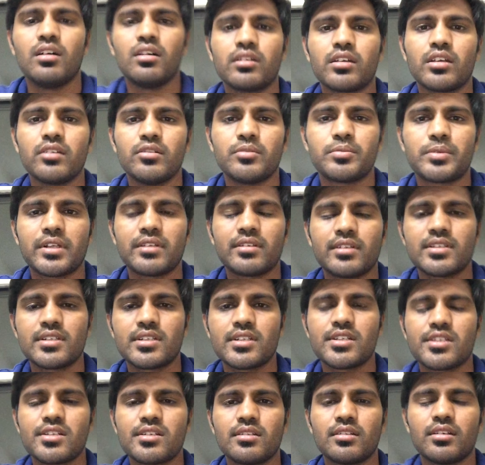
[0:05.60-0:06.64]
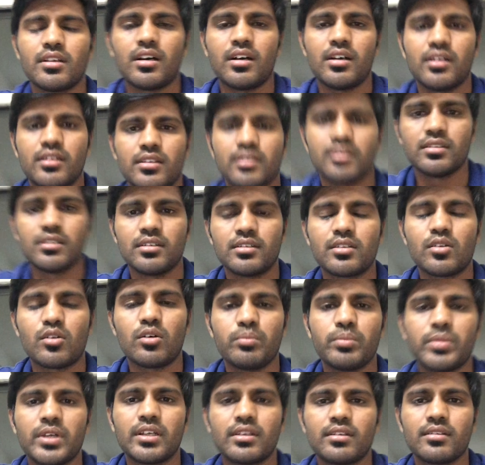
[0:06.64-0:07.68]
give a presentation on the
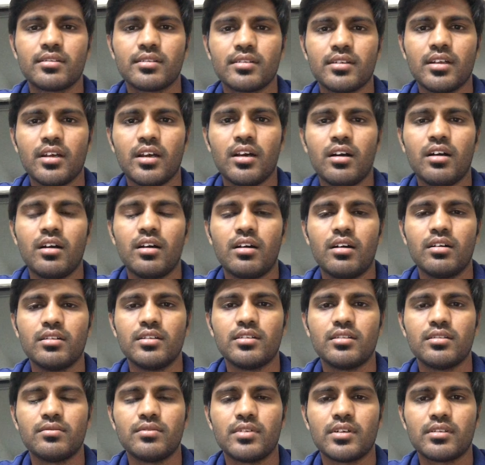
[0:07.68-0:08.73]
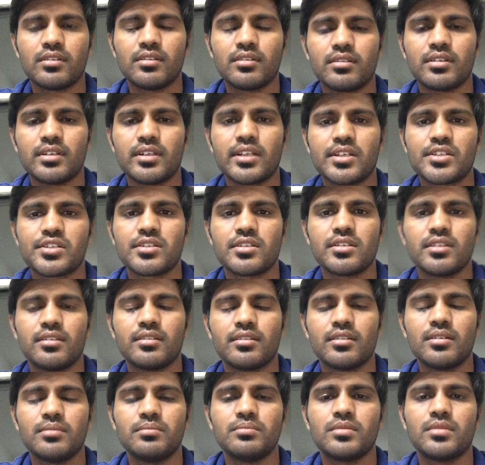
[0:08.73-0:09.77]
topics holism versus
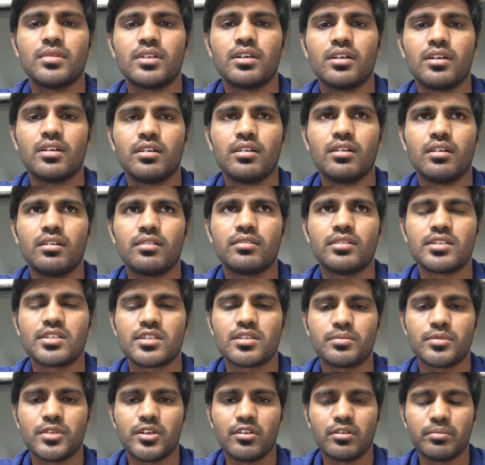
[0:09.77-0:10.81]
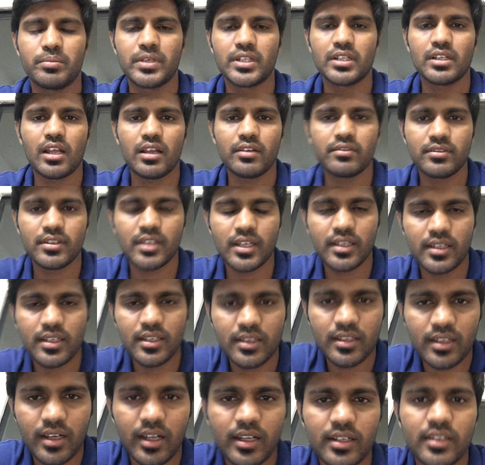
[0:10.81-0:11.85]
reductionism, system development life cycle,
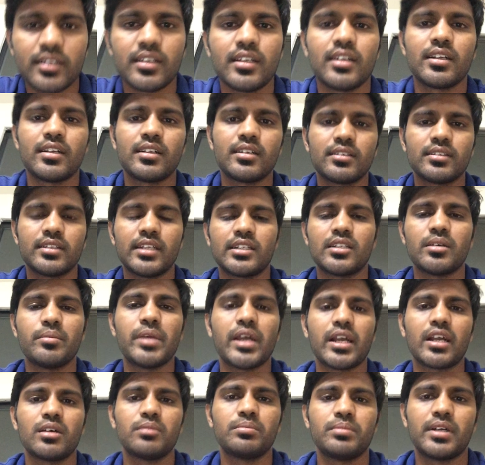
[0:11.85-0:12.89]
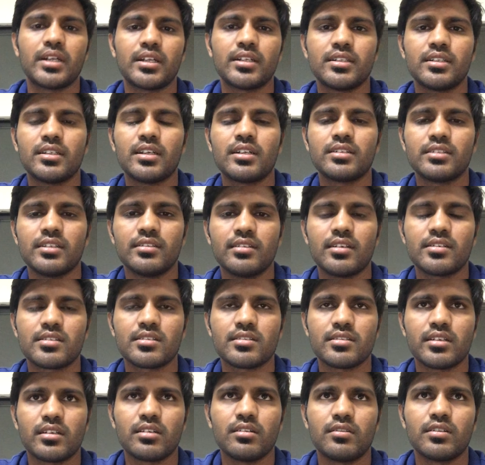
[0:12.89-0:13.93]
and data backup and disaster
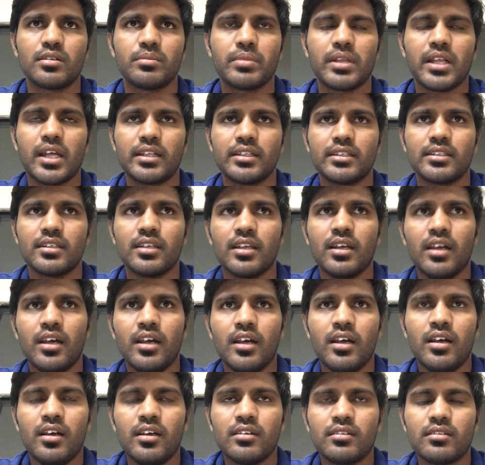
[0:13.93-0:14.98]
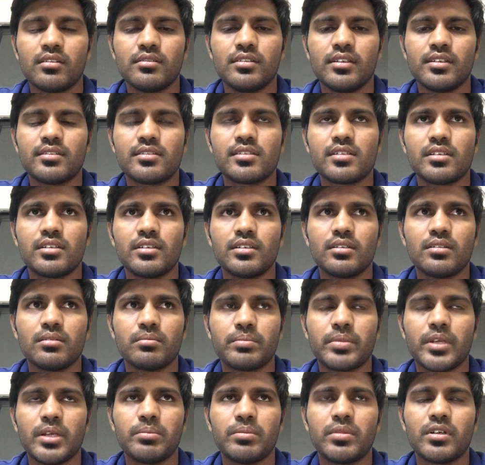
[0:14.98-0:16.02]
recovery planning. So these three
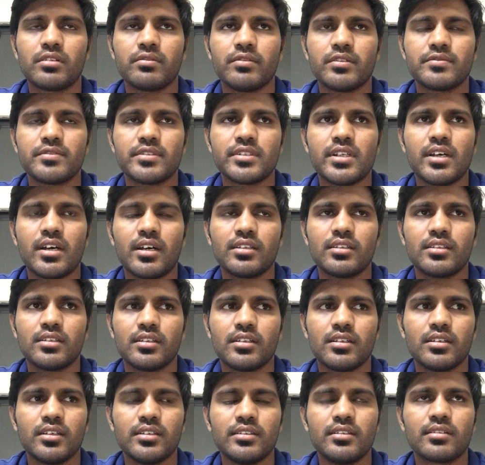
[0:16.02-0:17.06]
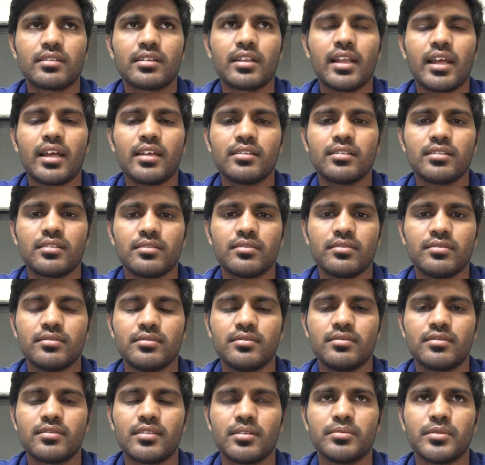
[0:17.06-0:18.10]
papers which we done in this class
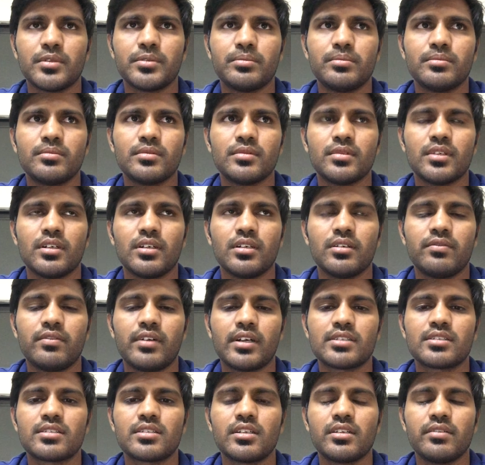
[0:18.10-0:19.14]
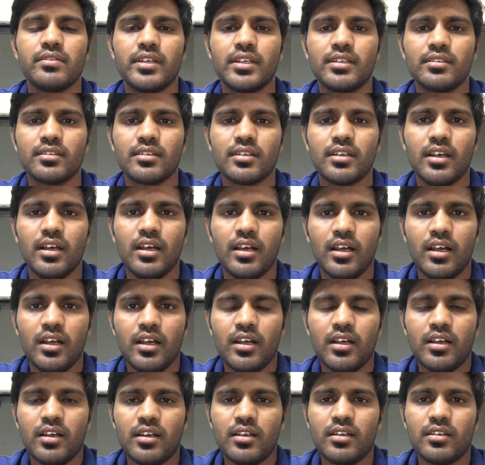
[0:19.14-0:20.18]
from the first 3 weeks.
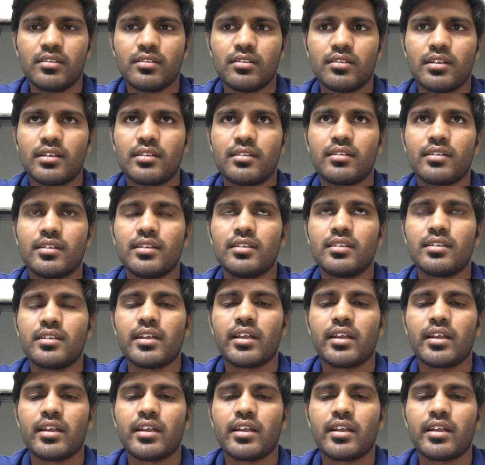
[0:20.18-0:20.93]
So let's see the